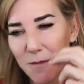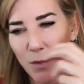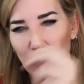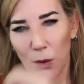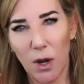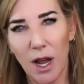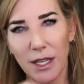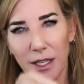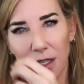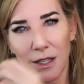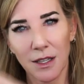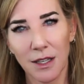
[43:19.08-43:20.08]

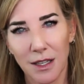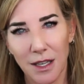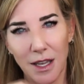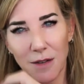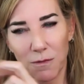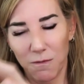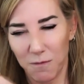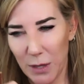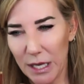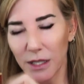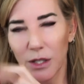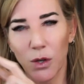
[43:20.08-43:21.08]
prying and
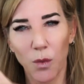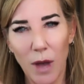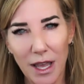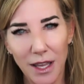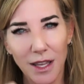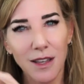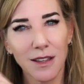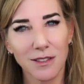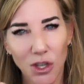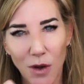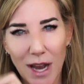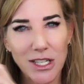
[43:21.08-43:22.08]
peeling away,
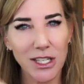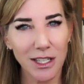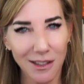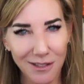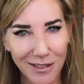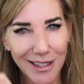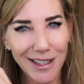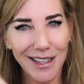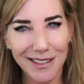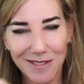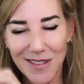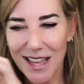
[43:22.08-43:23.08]
scratching, right,
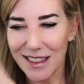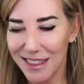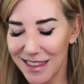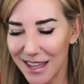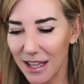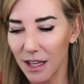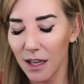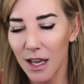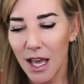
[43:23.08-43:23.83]
at that thing,